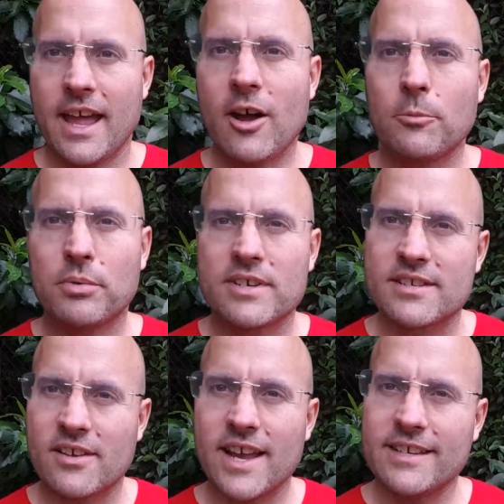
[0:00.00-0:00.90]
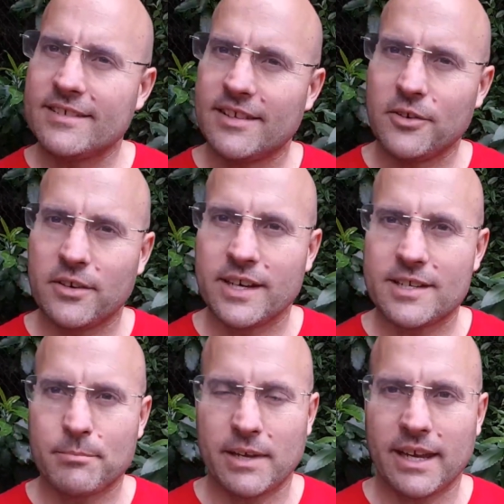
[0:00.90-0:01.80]
How precise do you
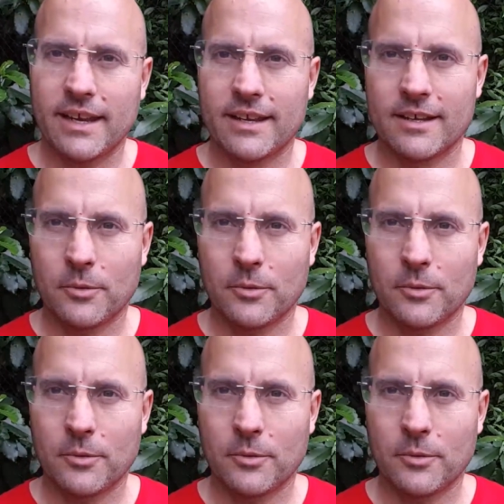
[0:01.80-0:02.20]
need to be